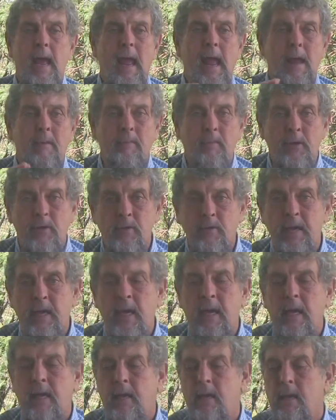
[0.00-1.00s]
And
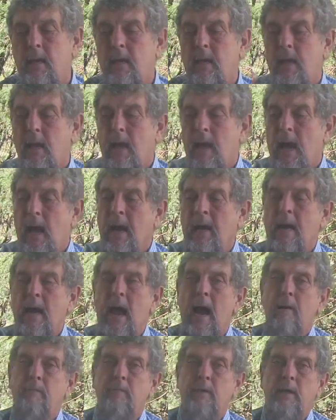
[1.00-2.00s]
mesquite,
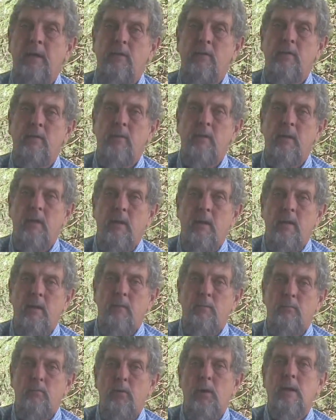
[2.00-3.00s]
agaves,
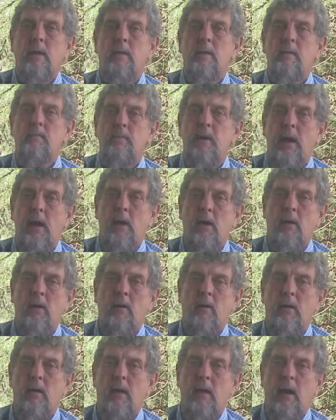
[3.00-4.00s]
prickly
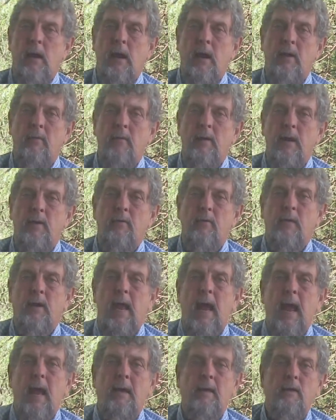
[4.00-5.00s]
pear, and the other
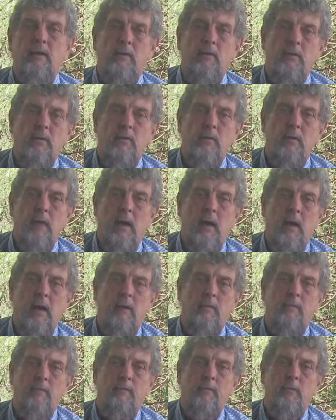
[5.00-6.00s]
cactus
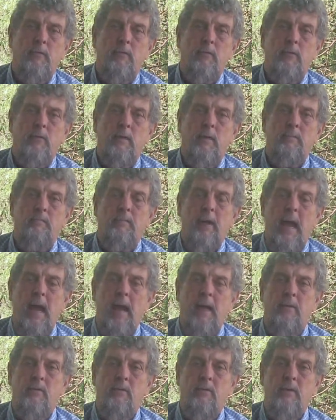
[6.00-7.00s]
fruits and
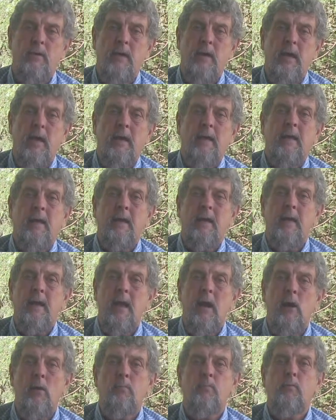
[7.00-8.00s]
pads can
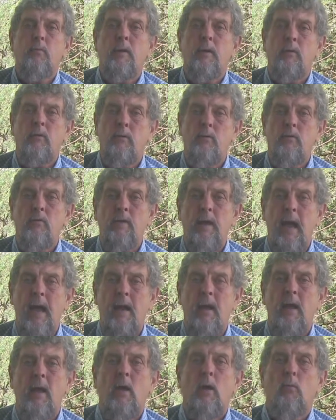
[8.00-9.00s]
help reduce
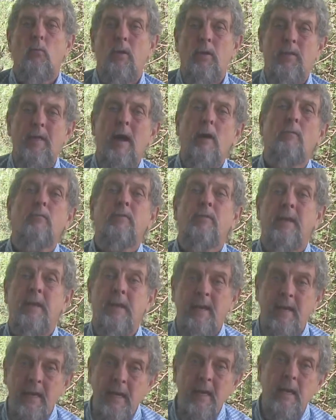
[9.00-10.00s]
that without the
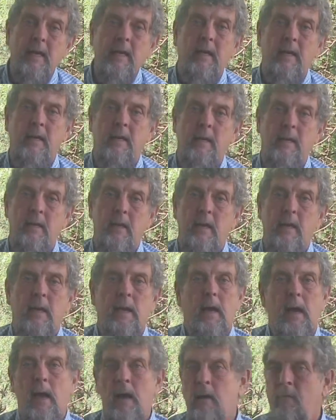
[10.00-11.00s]
need
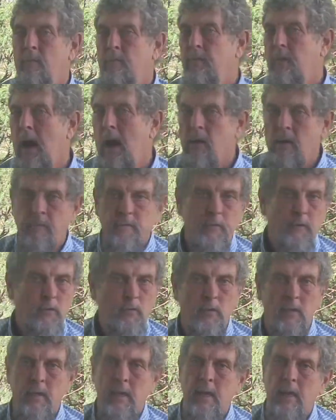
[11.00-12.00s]
of
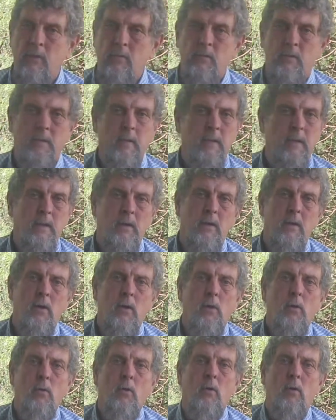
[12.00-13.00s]
artificial insulin
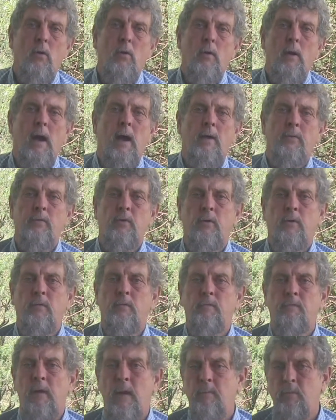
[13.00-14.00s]
or other
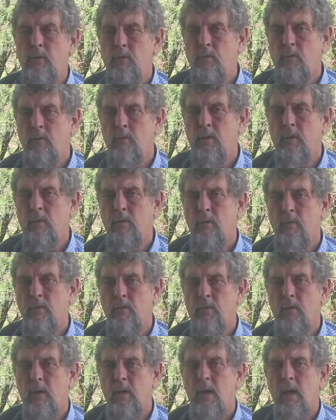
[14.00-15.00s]

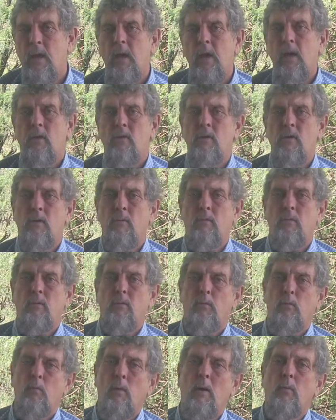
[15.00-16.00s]
pharmaceuticals. So
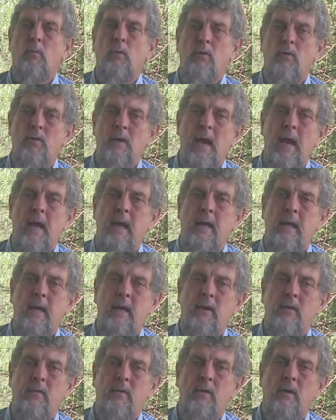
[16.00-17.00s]
what we're saying
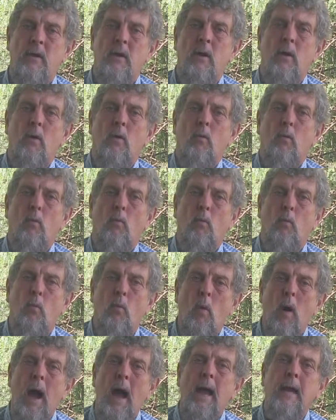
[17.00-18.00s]
is,
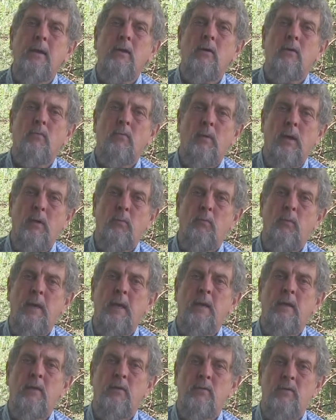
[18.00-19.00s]
why don't we
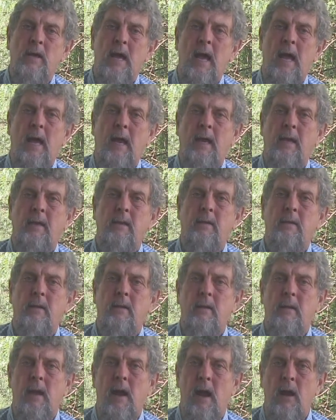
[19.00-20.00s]
redesign
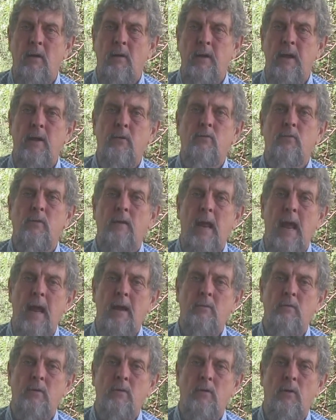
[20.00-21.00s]
our desert
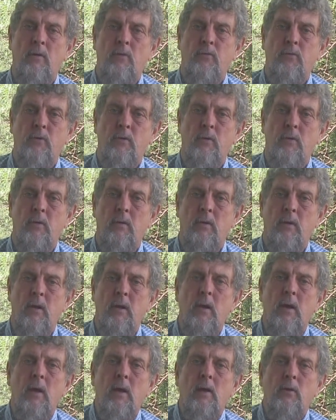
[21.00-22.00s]
agriculture
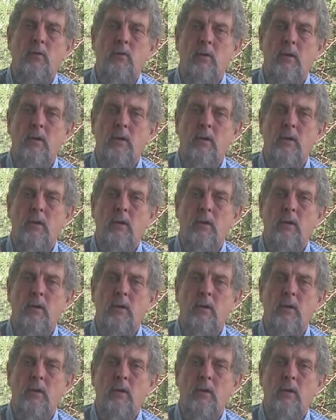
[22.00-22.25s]
to